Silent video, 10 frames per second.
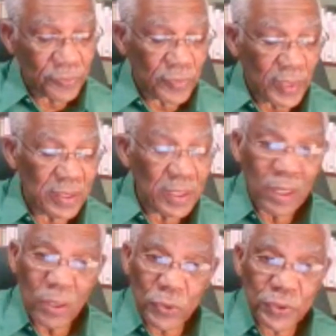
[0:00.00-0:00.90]
In St.
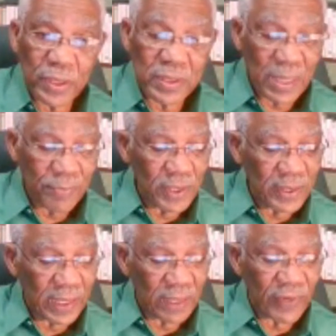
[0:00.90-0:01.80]
Lucia in
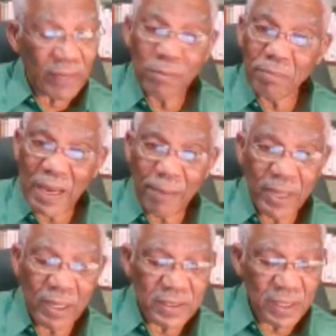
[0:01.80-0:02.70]
1795, in
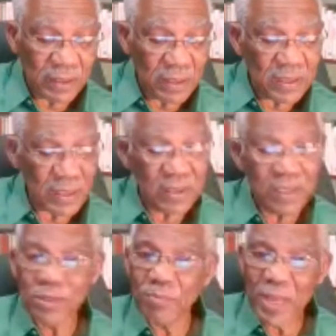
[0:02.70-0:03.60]
Barbados, 1816,
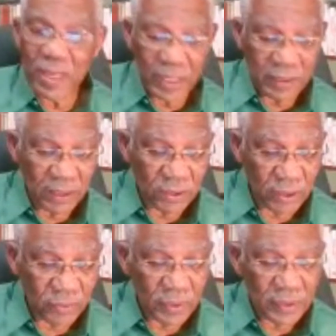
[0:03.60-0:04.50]
Jamaica,
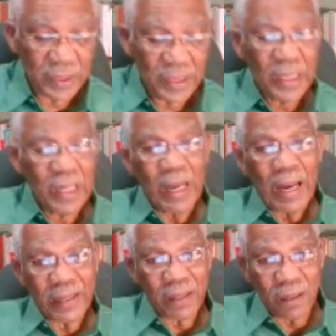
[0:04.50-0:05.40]
1831.
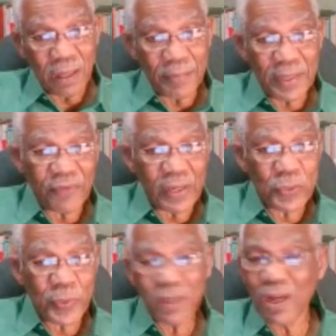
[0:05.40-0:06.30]
And in Colombia,
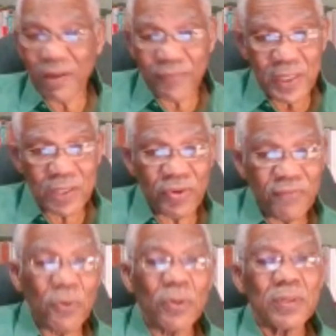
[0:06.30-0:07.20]
Venezuela, all of these
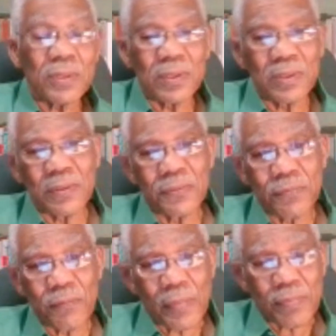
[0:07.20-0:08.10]
revolts
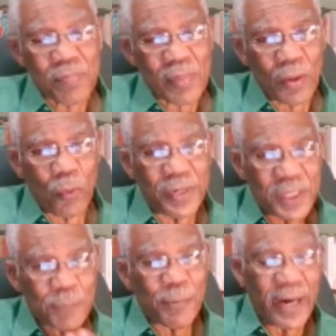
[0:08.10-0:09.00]
were
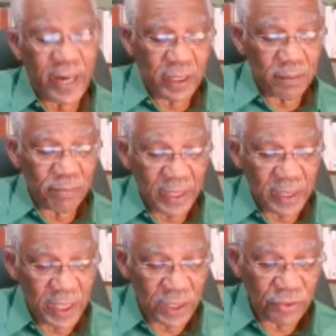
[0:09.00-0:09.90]
inspired by the
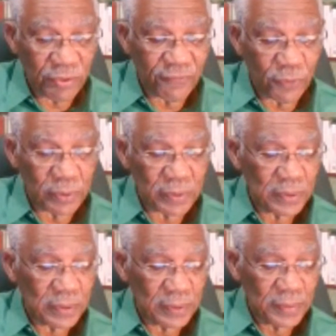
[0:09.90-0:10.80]
Haitian revolt.
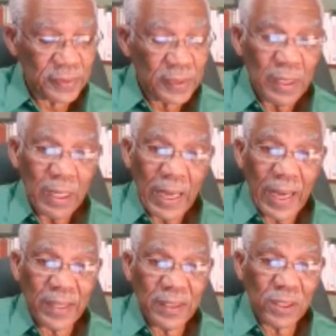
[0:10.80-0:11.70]

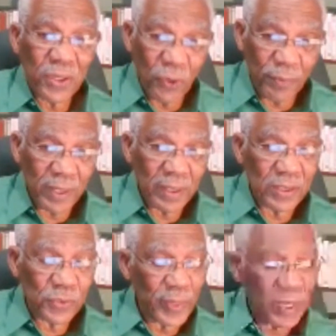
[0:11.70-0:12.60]
And in Cuba
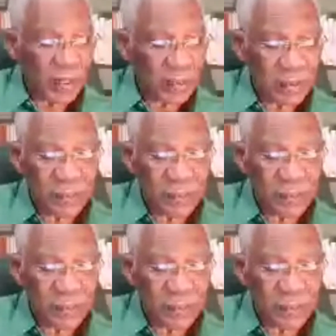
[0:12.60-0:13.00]
as well,